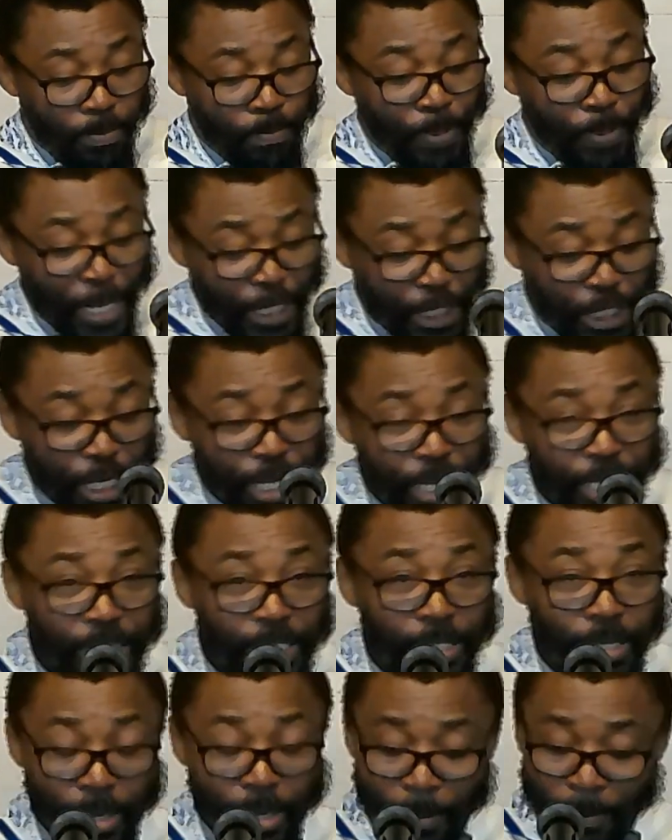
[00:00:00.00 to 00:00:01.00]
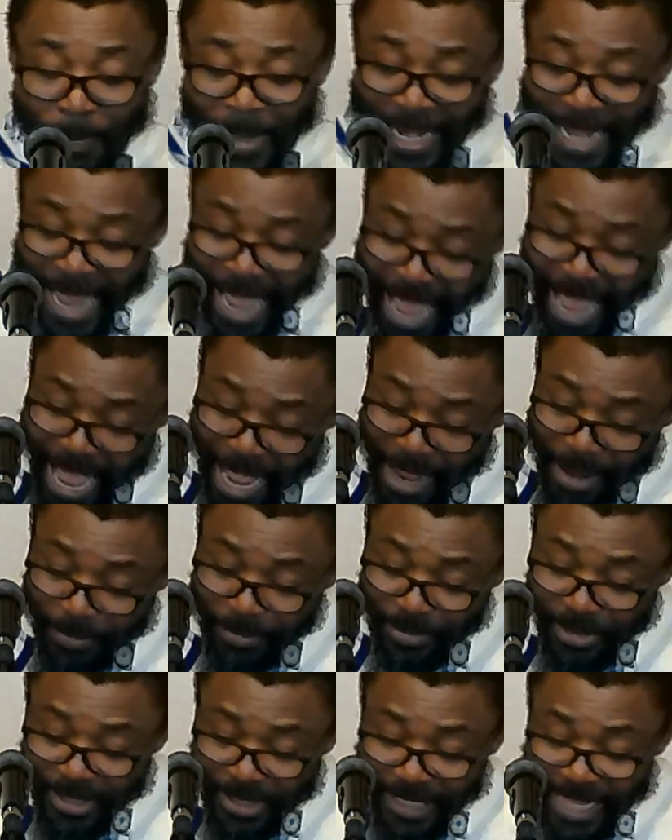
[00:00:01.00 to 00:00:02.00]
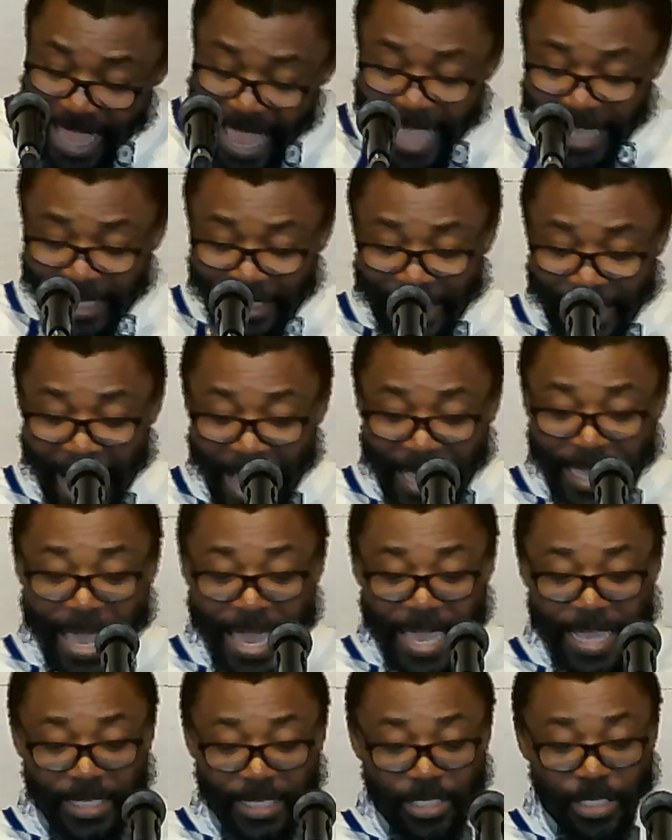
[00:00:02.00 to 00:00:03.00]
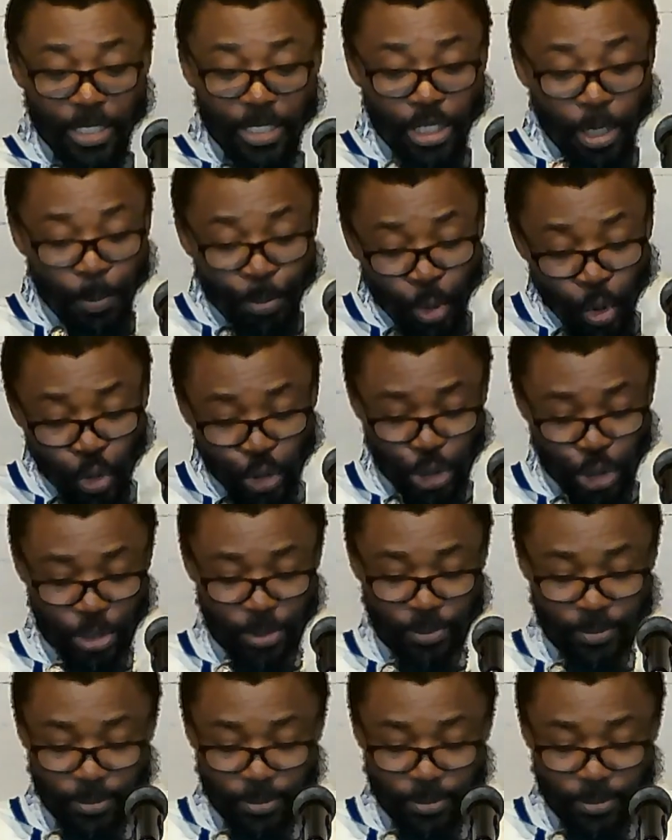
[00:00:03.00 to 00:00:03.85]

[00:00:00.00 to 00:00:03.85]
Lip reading: pinches Balaam's legs against the bush,